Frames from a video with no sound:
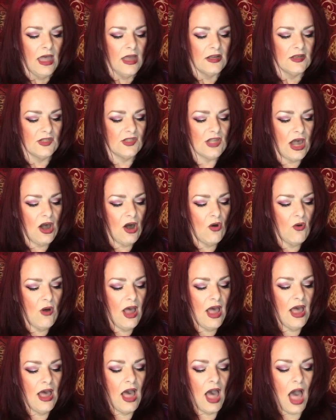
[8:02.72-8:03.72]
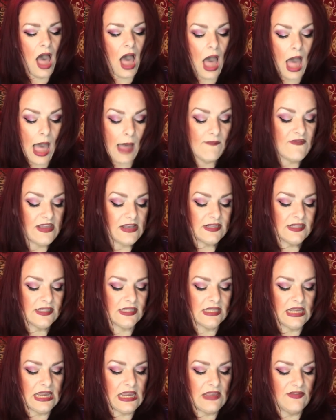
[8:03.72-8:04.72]
So
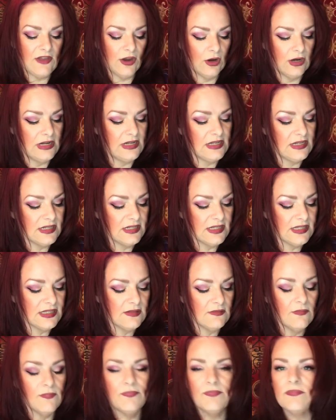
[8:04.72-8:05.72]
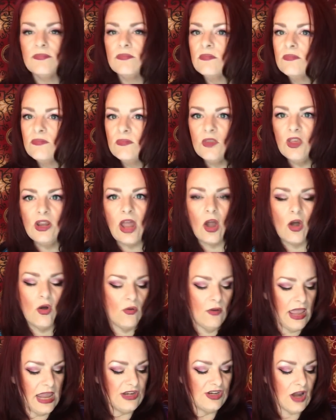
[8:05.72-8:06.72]
obviously there is, you
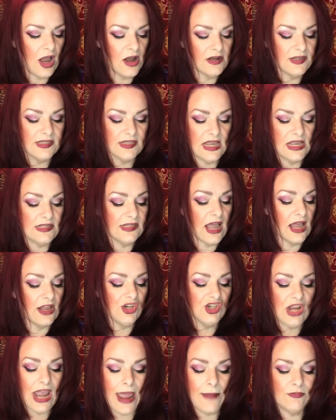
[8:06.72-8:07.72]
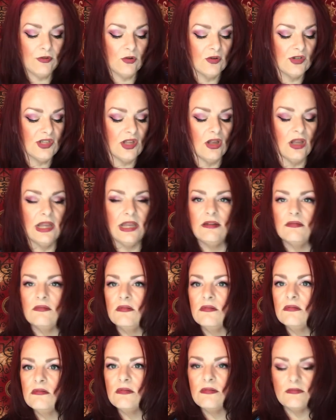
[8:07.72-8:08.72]
know, he's got chapters
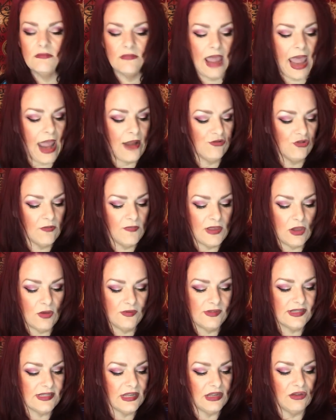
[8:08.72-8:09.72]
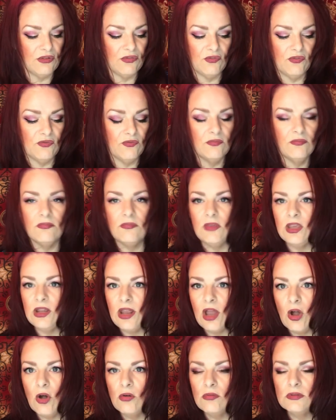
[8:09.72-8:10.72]
on attributes of, you
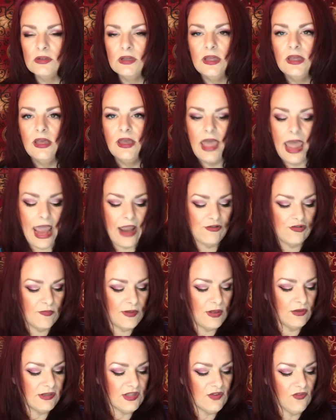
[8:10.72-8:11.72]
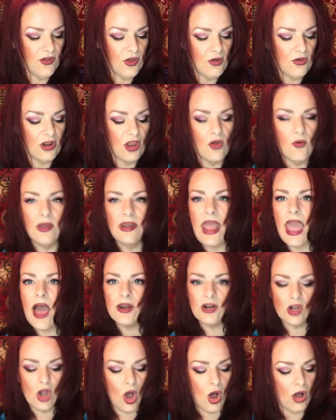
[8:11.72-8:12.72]
know, attributes of hoodoo and
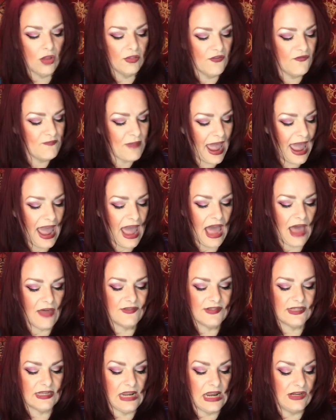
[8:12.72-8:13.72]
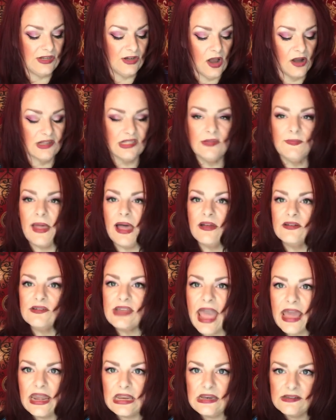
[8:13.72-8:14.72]
how to call the paths. And he talks about
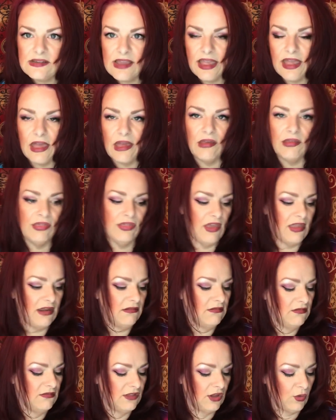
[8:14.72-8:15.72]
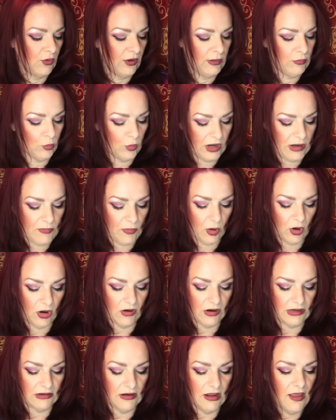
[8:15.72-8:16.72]
Daddy Death and the Grim
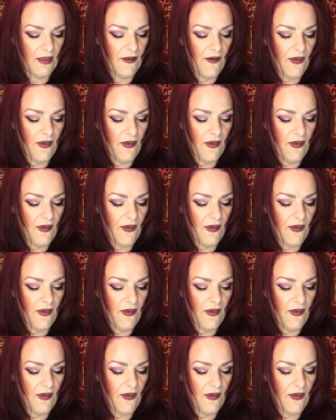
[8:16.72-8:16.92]
Reaper and,